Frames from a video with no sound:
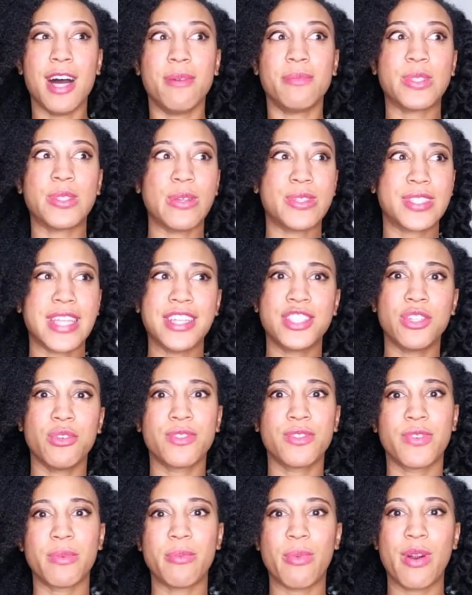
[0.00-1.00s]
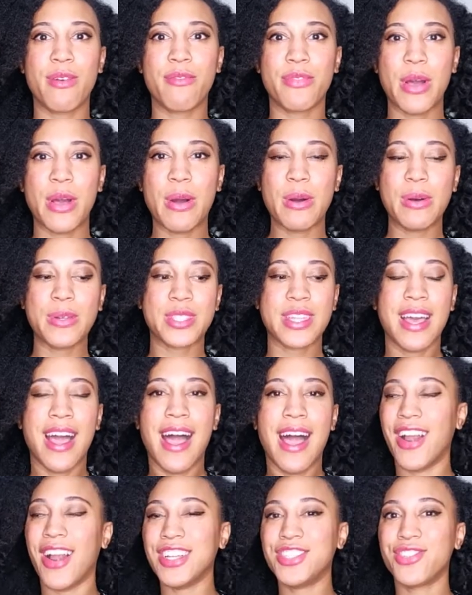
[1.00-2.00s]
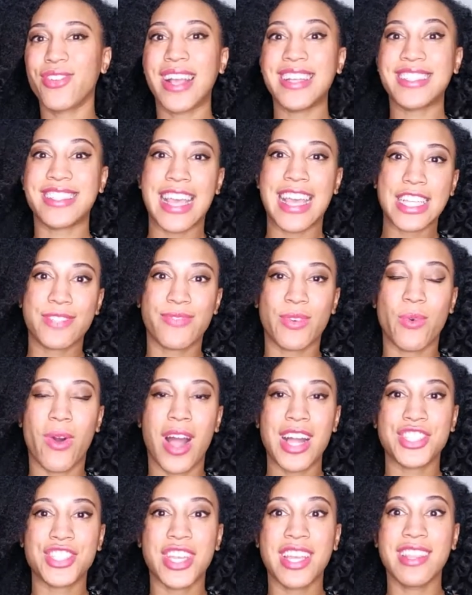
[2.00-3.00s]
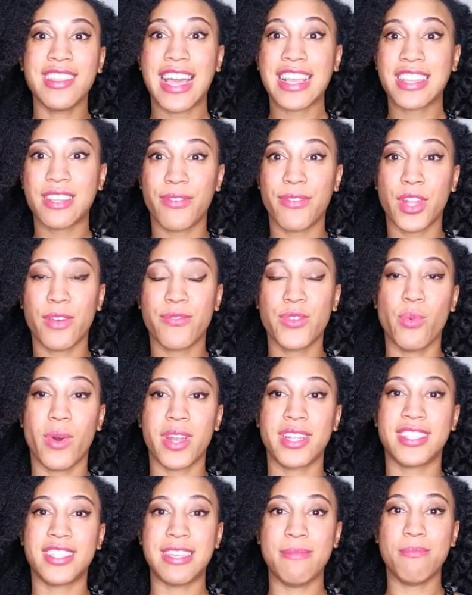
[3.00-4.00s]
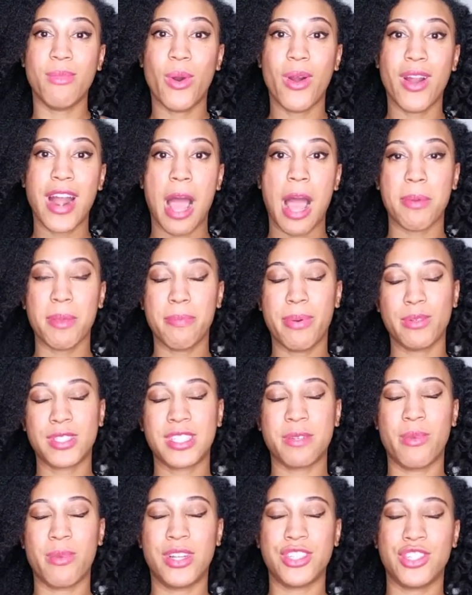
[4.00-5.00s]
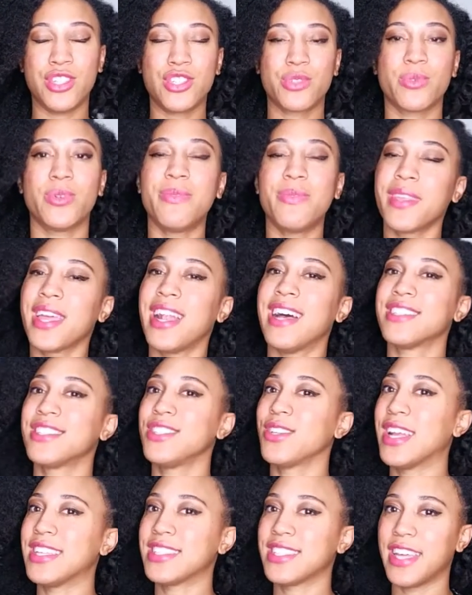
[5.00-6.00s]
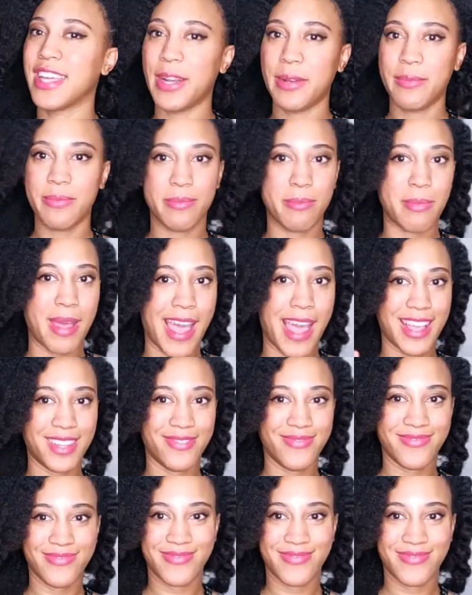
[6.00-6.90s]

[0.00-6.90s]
So stay tuned for more of those. All right, you guys, thanks for watching. Like the video if you want to see more. I'll be posting more as usual, and I'll see you guys later. Bye.